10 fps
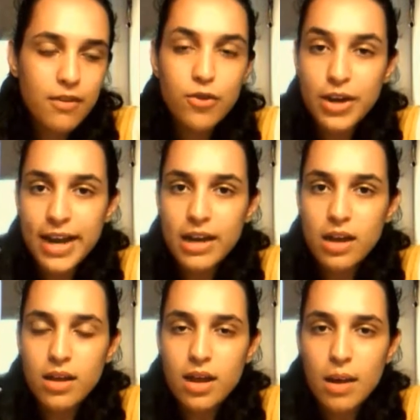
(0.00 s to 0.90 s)
forget
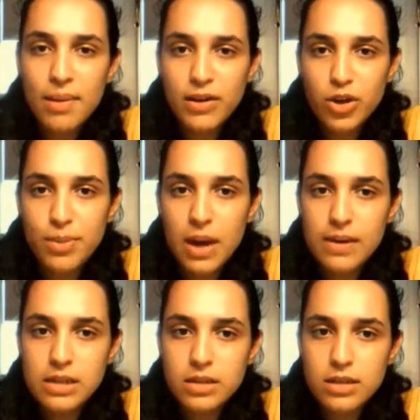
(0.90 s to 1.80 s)
about your
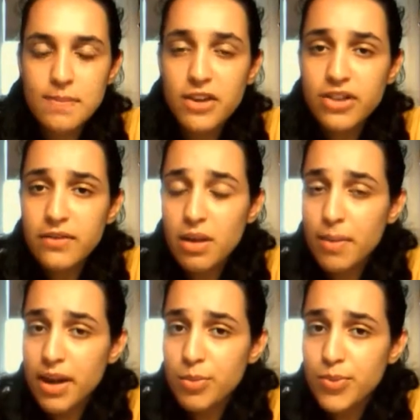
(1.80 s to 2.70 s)
parents, especially if they
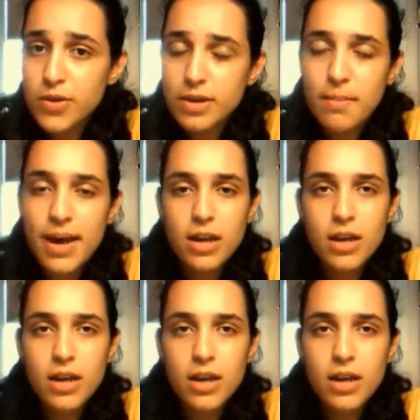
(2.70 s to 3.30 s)
buy you books. And